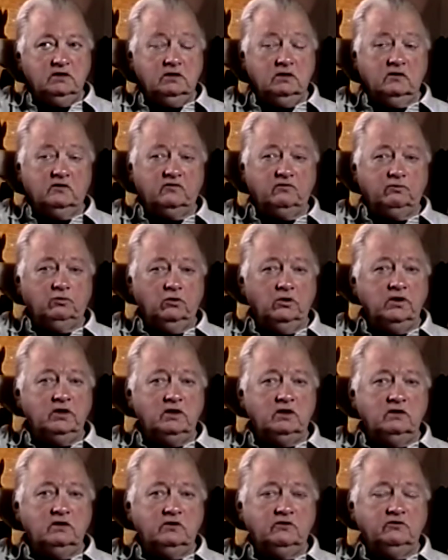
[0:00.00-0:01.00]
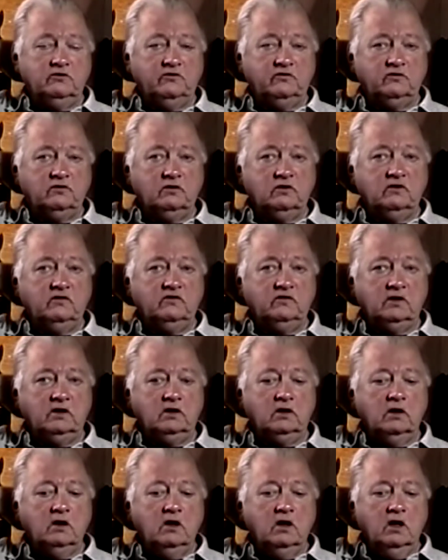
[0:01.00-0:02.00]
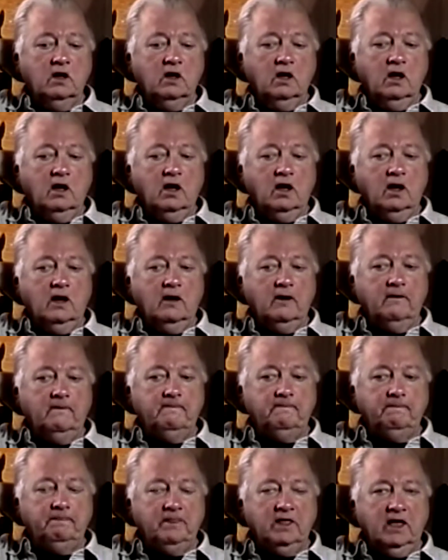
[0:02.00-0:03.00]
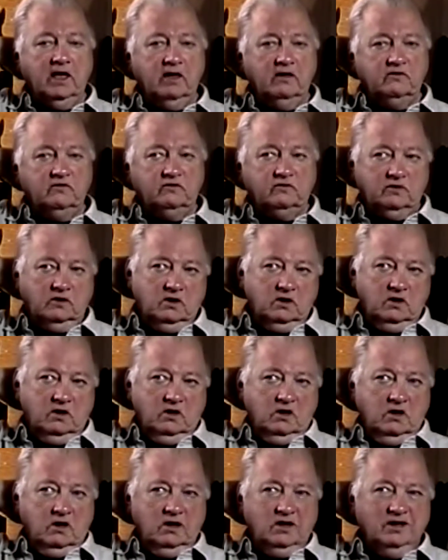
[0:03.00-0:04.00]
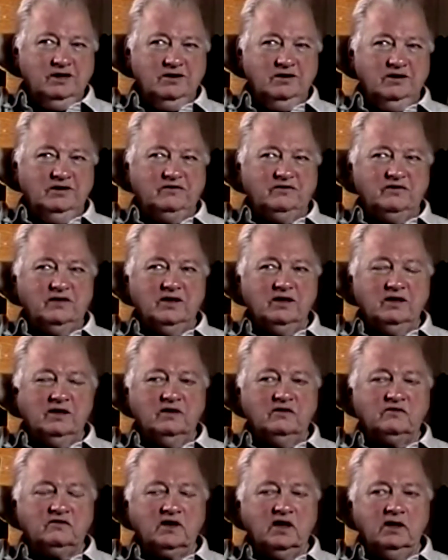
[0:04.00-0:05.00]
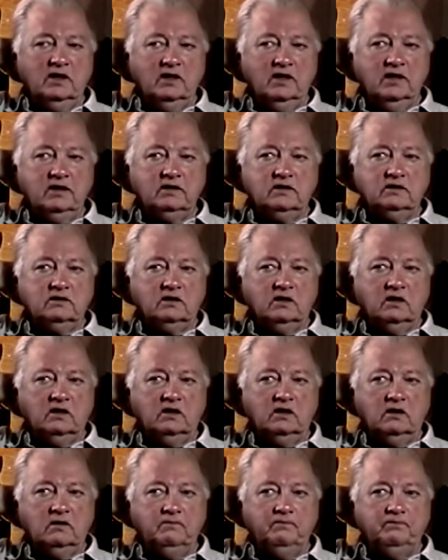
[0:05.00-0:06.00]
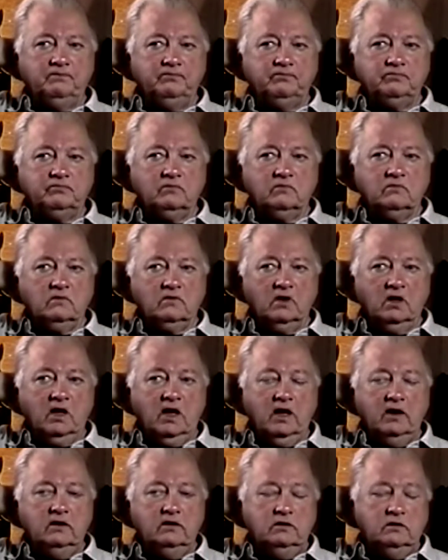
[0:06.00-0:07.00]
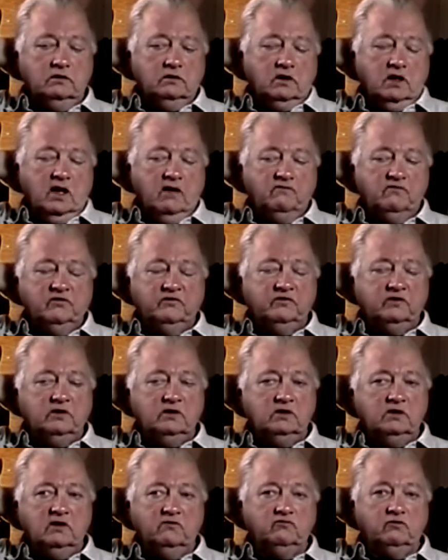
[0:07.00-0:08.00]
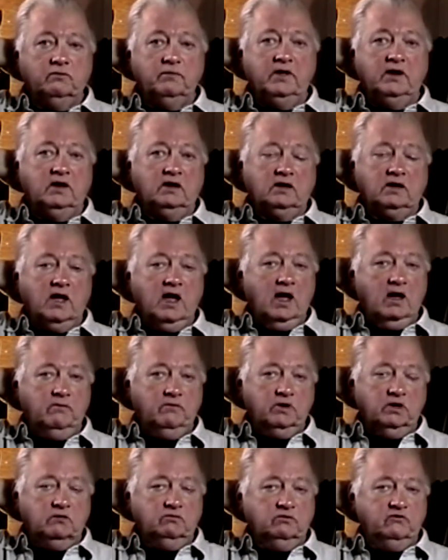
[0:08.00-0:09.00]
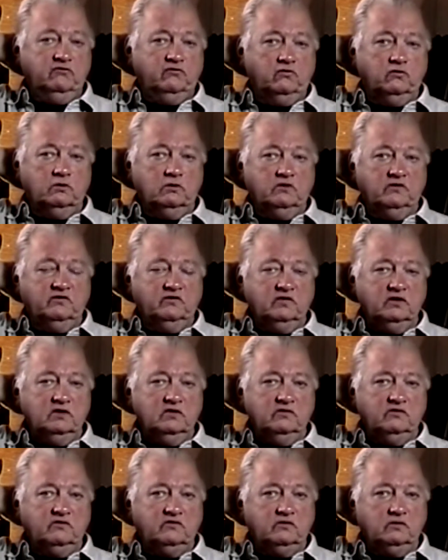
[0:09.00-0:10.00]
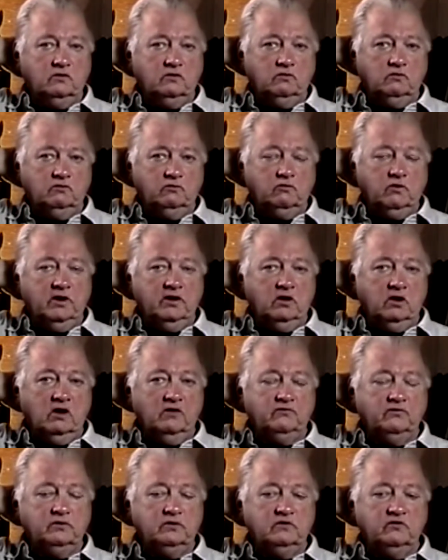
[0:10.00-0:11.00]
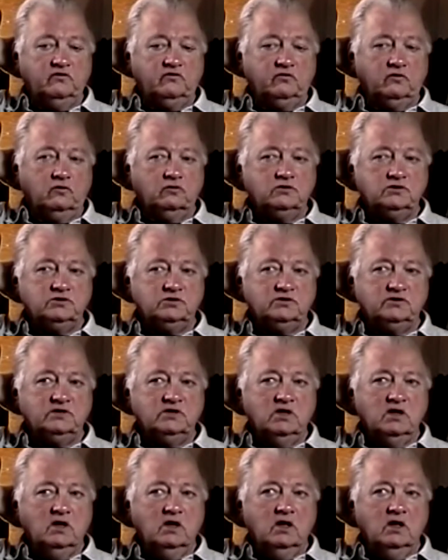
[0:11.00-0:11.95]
he exploited it to a certain extent. It's kind of like obviously he'd never been in combat before or since, so quite often soldiers